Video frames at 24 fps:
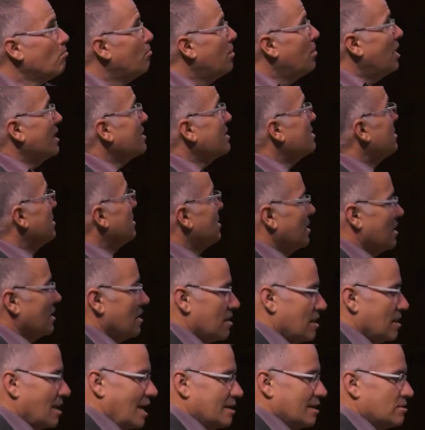But
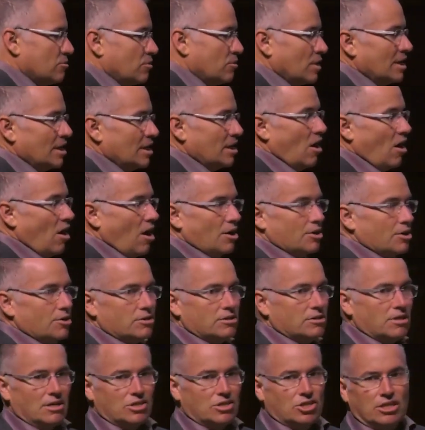that's really all
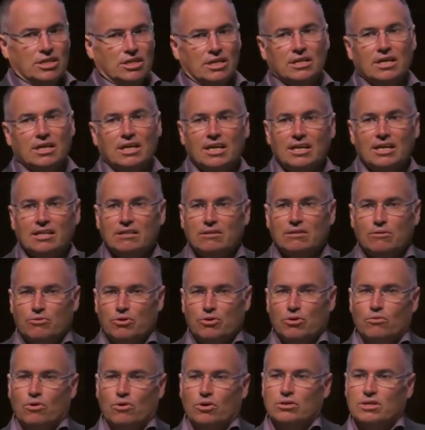you're touching in the real